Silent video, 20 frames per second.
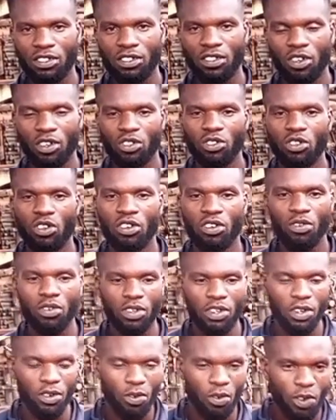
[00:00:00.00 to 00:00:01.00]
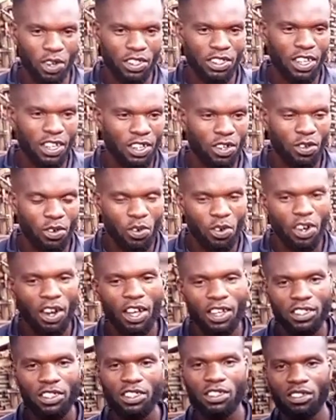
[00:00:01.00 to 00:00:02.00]
Because the water, the
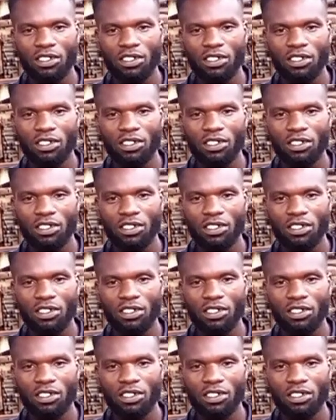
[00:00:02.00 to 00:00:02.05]
coolant